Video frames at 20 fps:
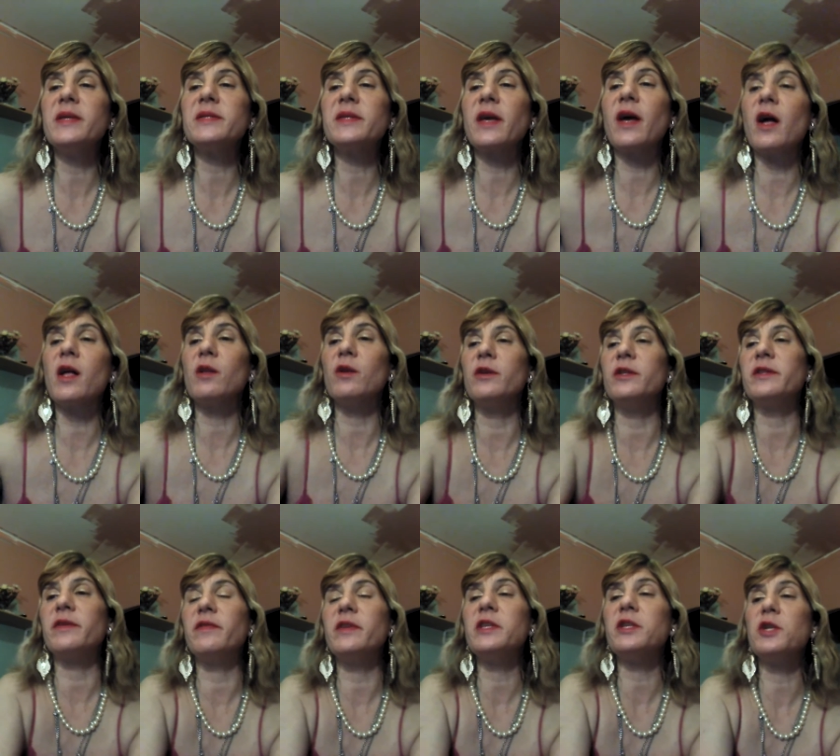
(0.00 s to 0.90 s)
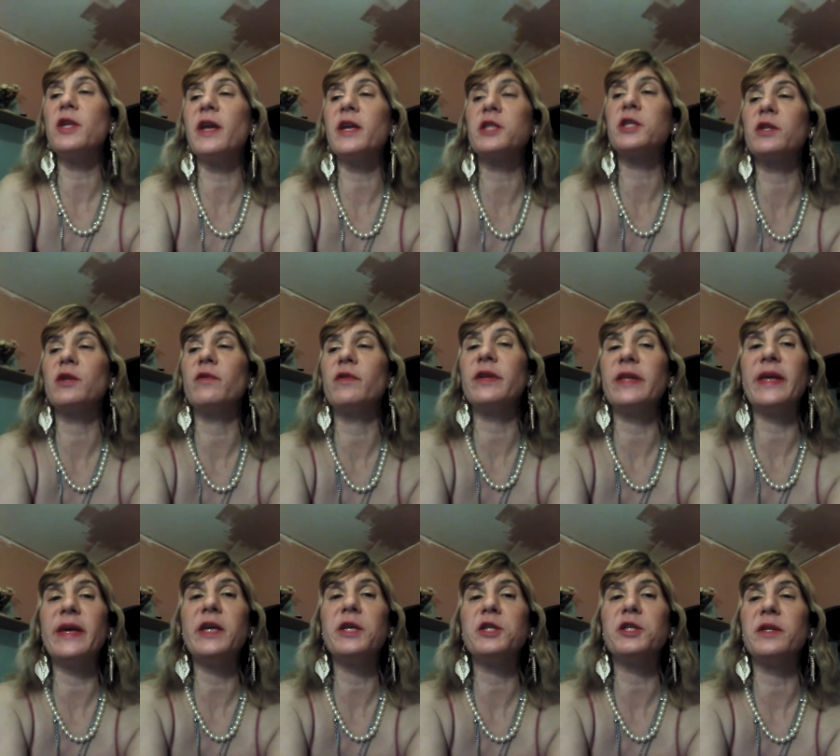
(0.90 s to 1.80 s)
scholars of international
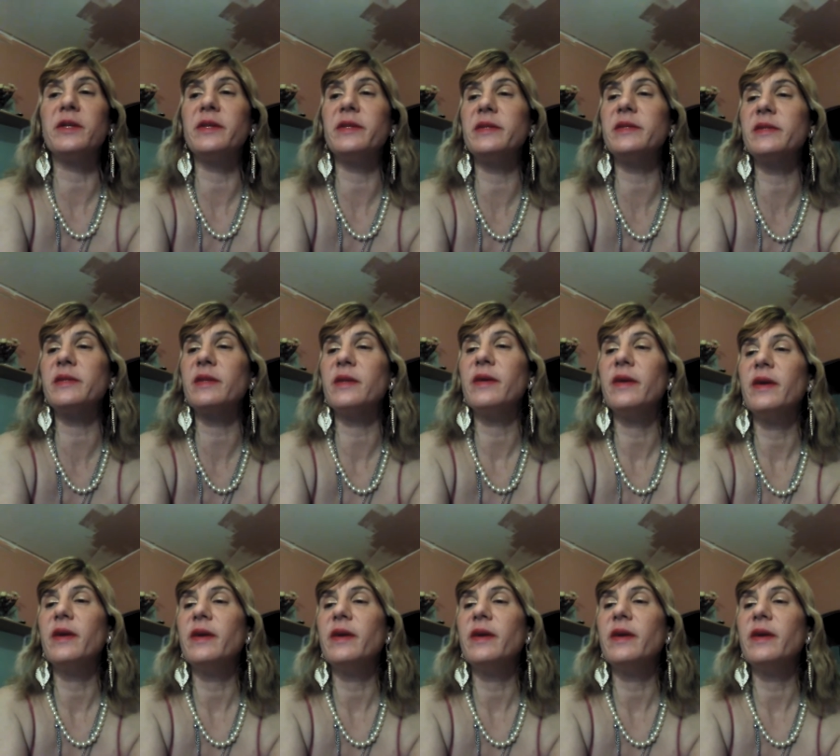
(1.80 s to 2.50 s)
relations